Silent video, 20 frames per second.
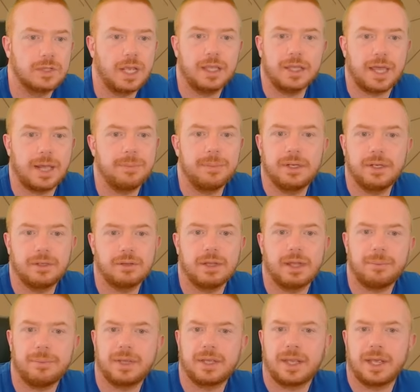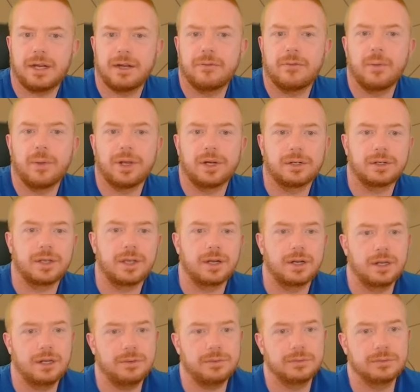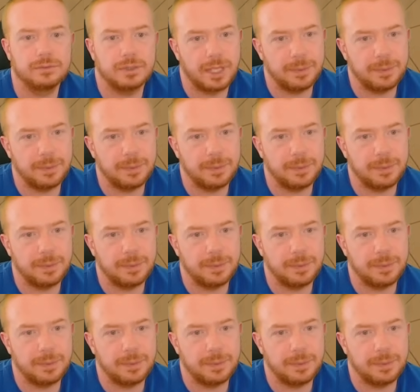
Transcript: Yeah, that'd be that'd be kind of a weird cutoff.